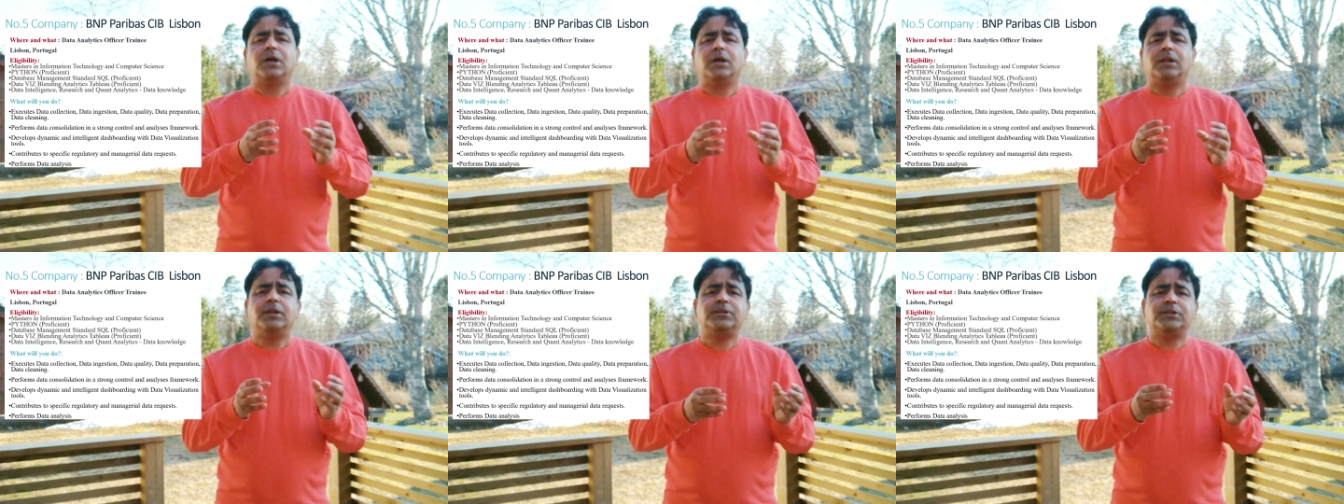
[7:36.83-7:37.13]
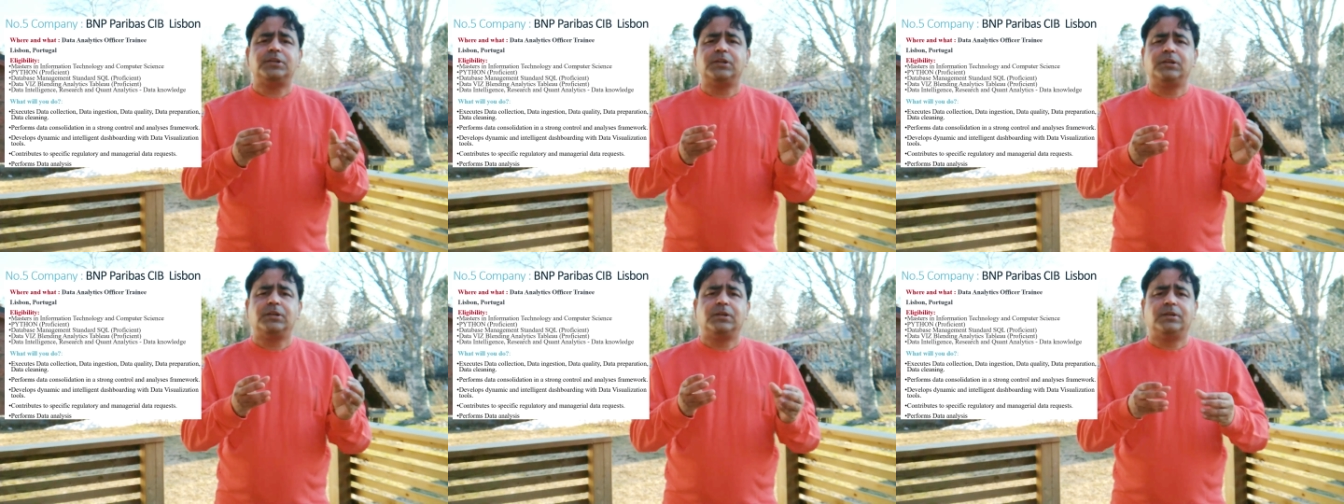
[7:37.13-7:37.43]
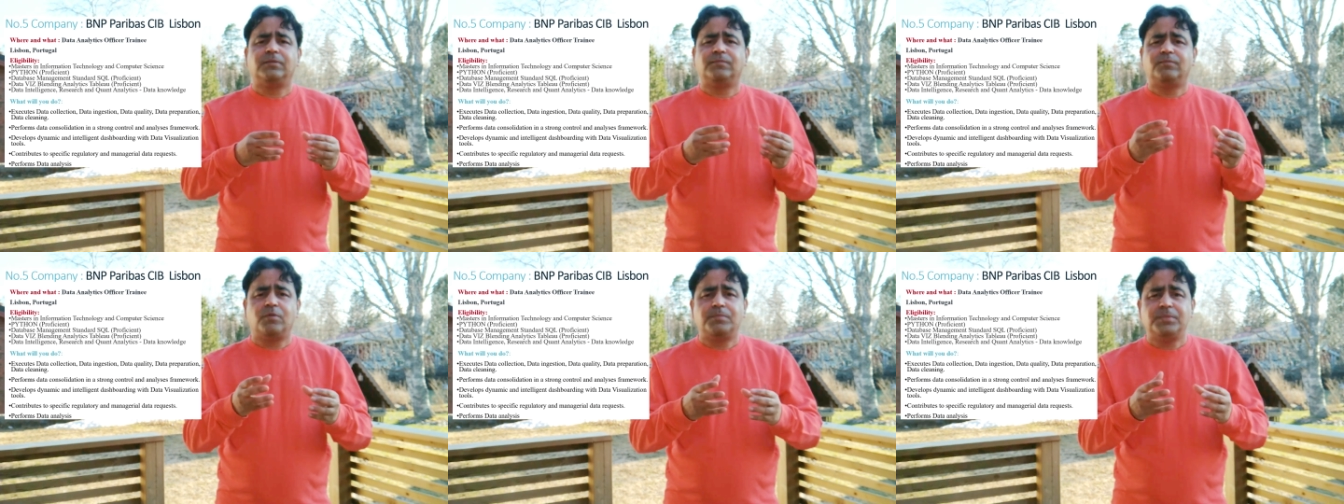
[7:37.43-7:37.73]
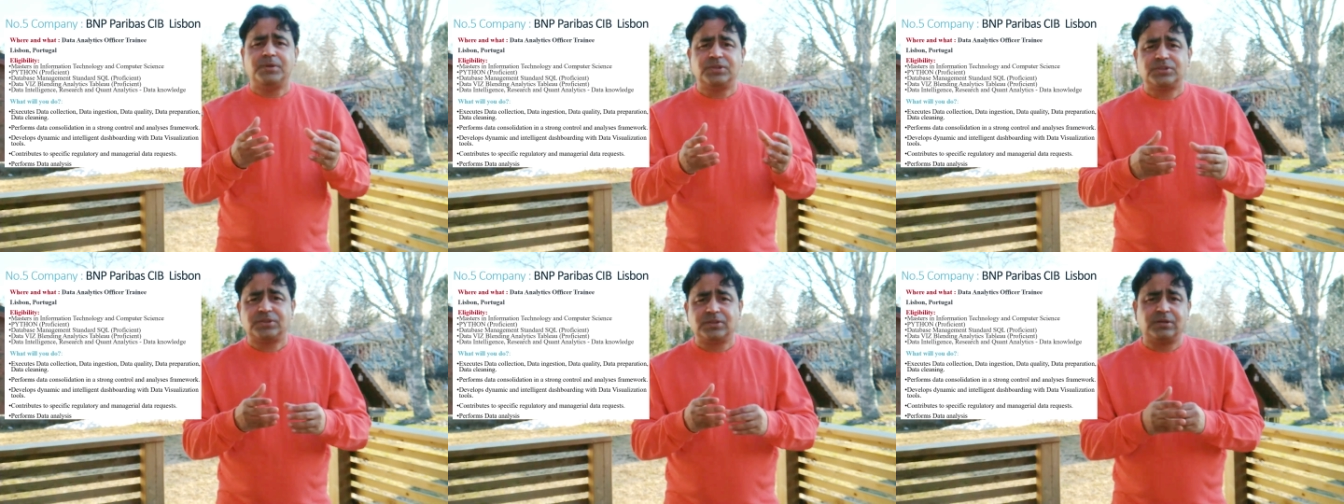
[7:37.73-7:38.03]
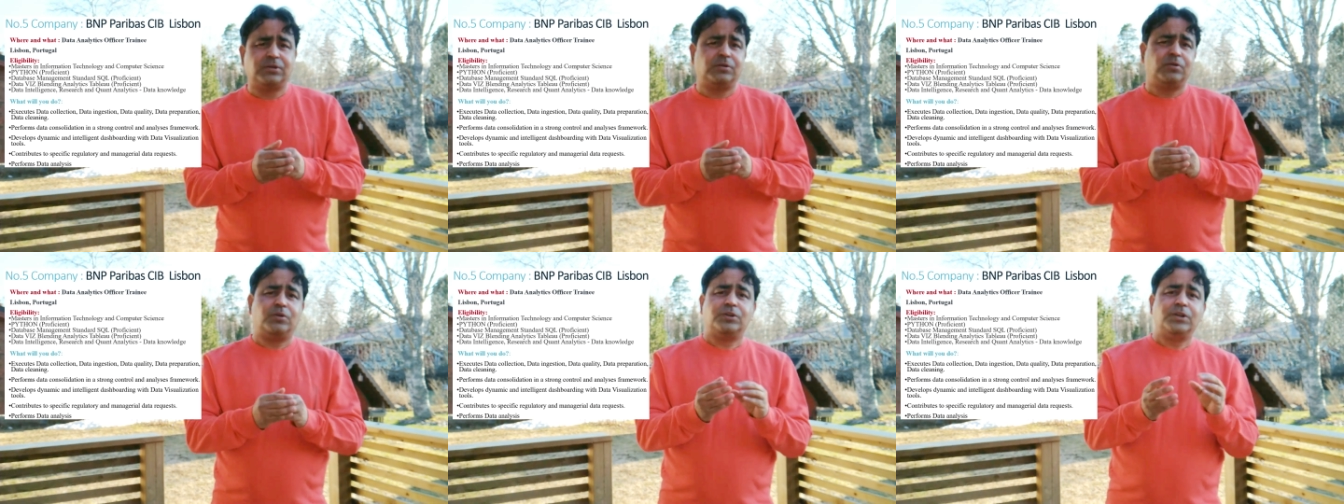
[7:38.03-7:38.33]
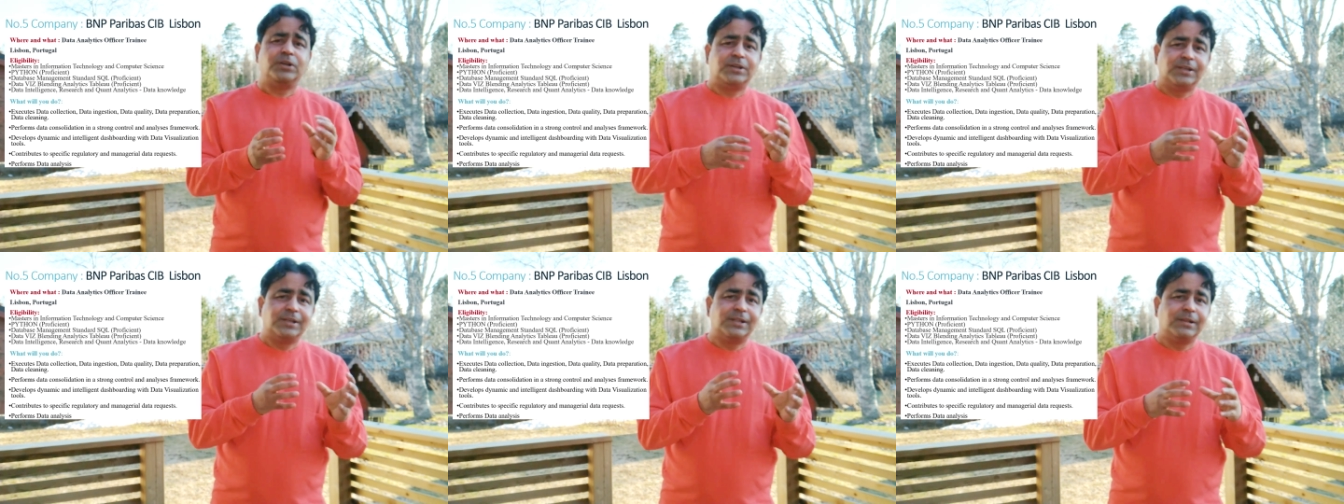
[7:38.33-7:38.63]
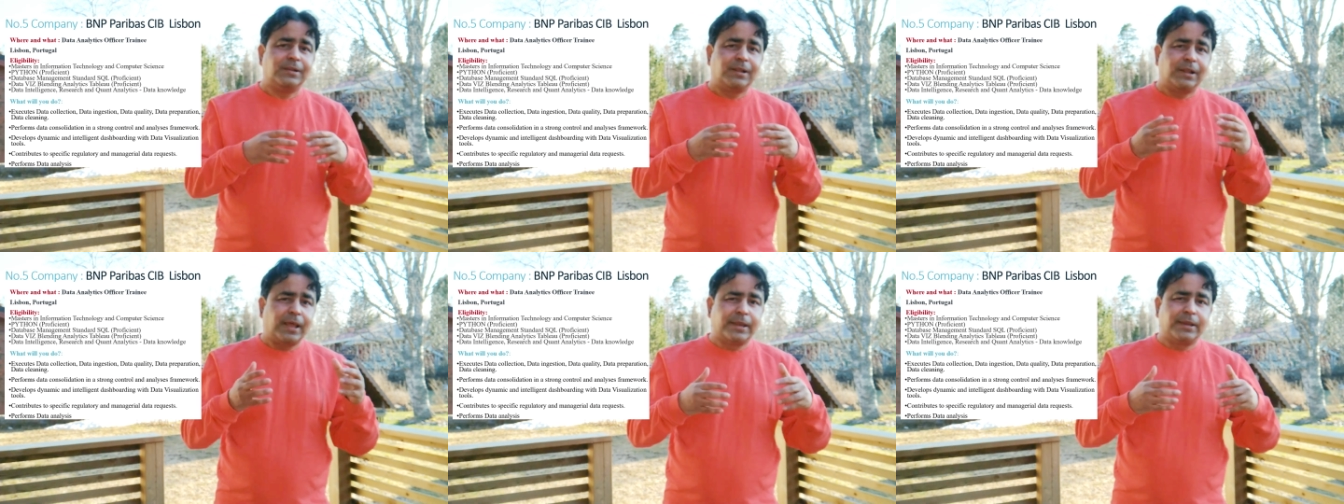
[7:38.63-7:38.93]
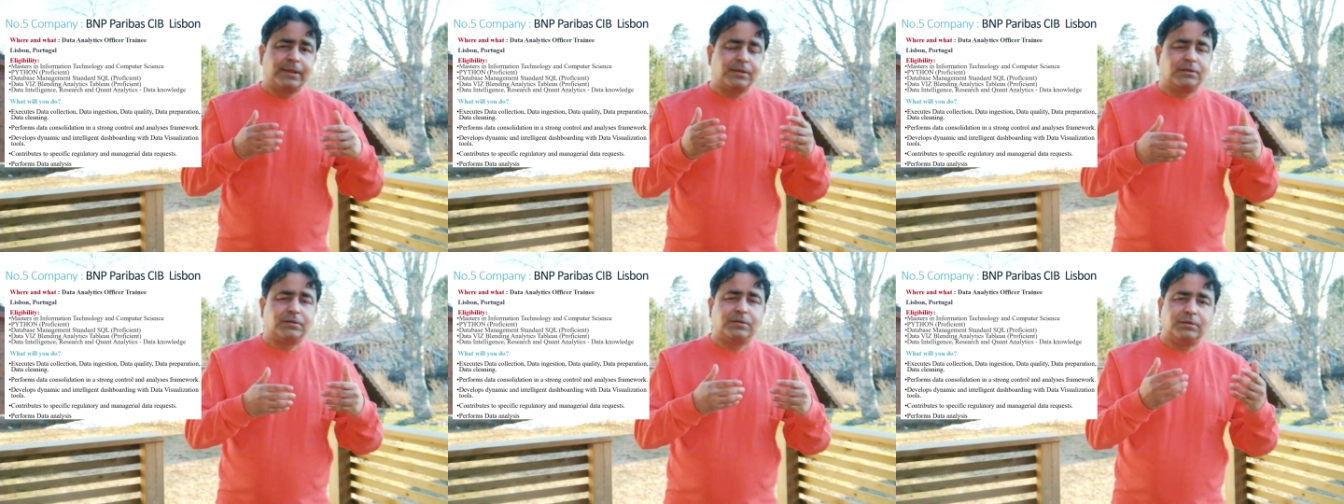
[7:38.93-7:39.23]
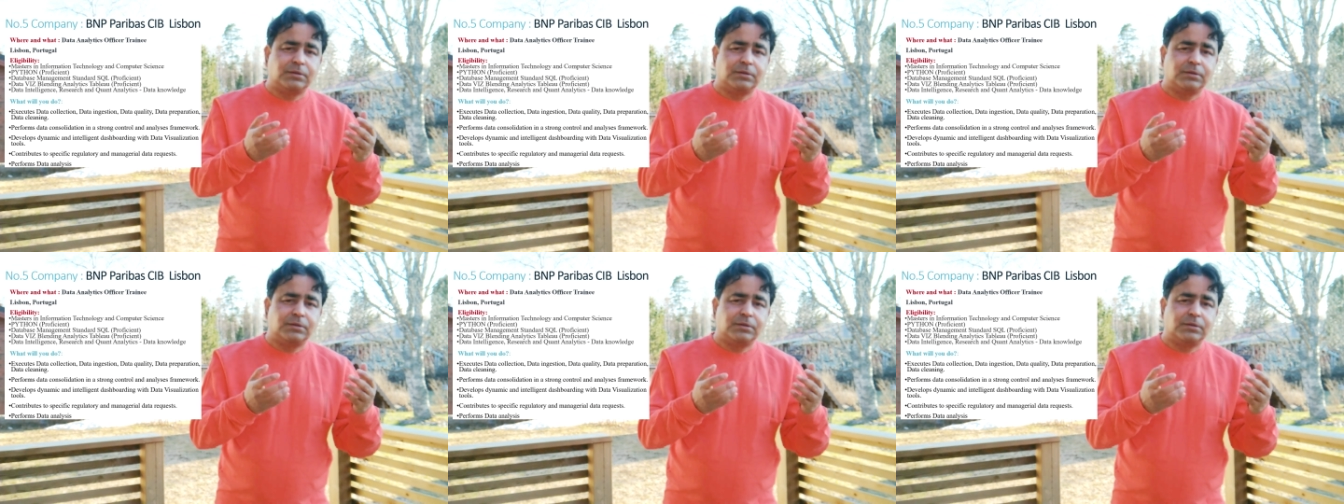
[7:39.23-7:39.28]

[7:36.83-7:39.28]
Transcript: a little information or little, like,